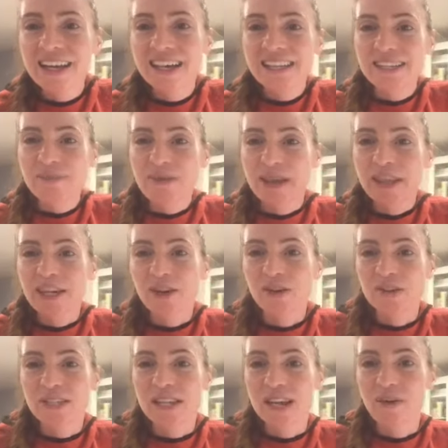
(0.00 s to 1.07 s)
Samantha
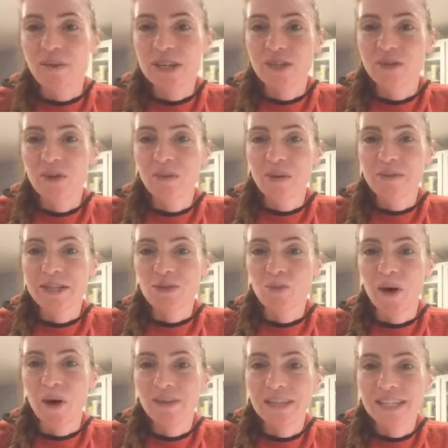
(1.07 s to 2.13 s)
Nicole said, I went to a women's
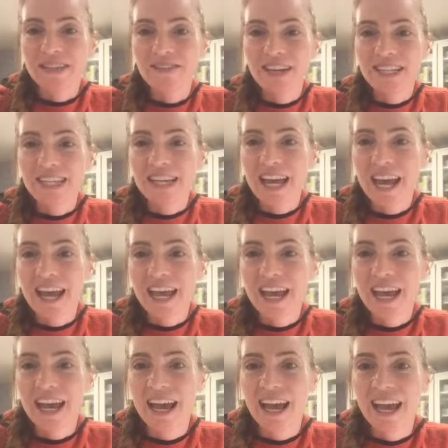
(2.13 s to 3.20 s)
wellness event
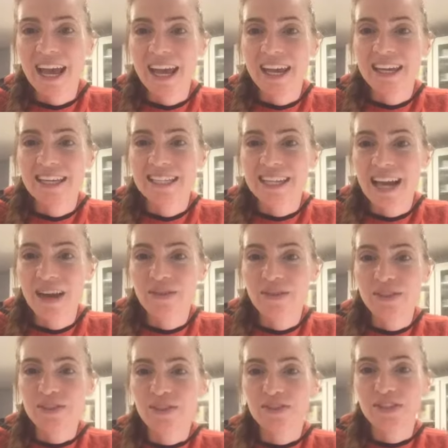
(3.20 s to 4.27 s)
today, and I
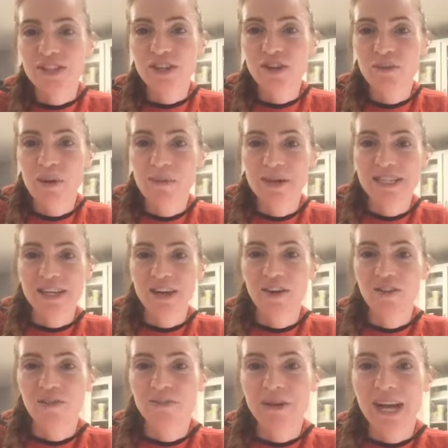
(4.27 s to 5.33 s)
was nervous to go by
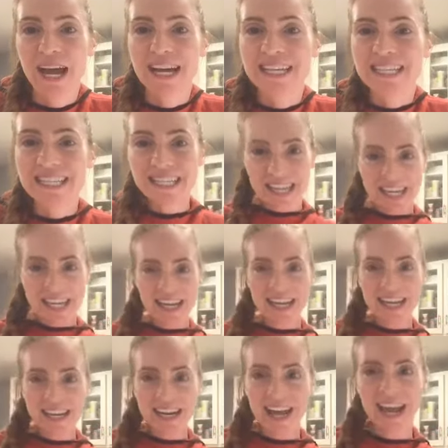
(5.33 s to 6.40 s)
myself, but I did
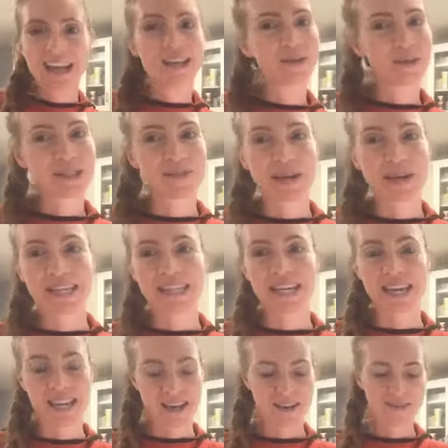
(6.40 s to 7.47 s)
it, and it was
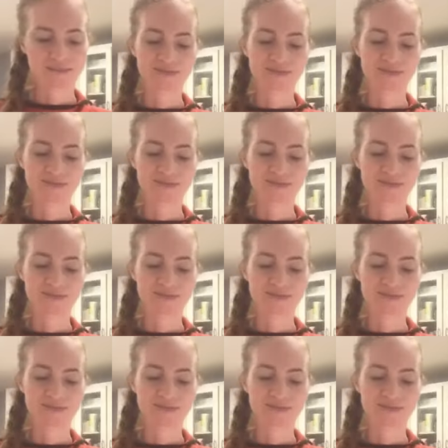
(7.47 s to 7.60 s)
amazing.